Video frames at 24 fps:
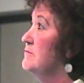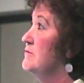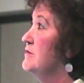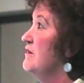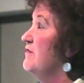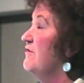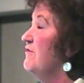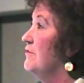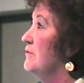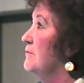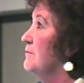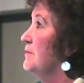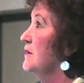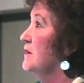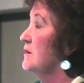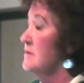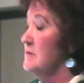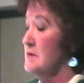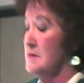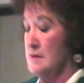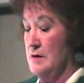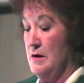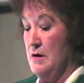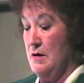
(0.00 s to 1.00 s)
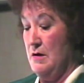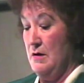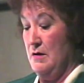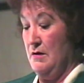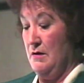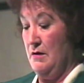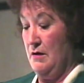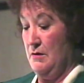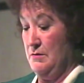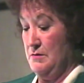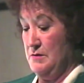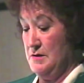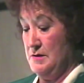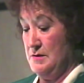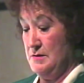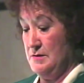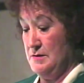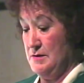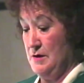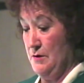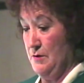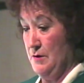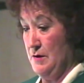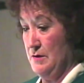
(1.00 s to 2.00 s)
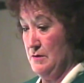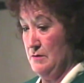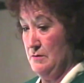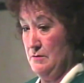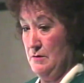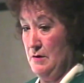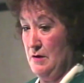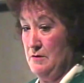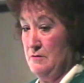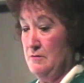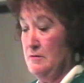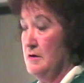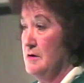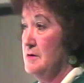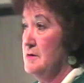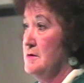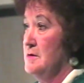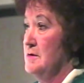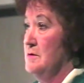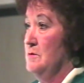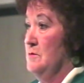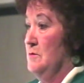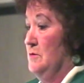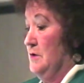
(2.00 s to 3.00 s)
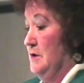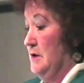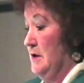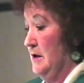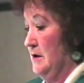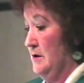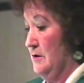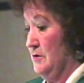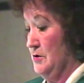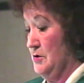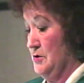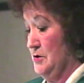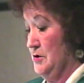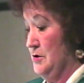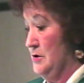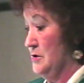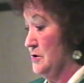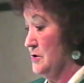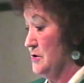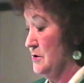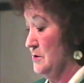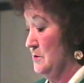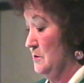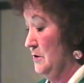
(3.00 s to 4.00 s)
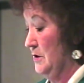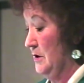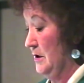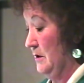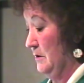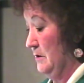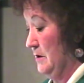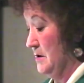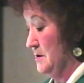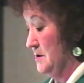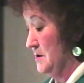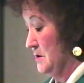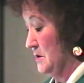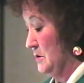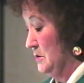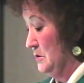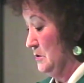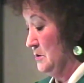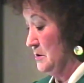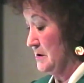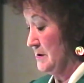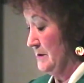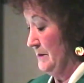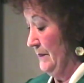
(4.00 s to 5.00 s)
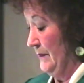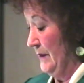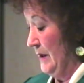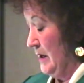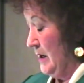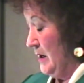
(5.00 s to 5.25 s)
different because I was so engrossed in working in the church and working around schools.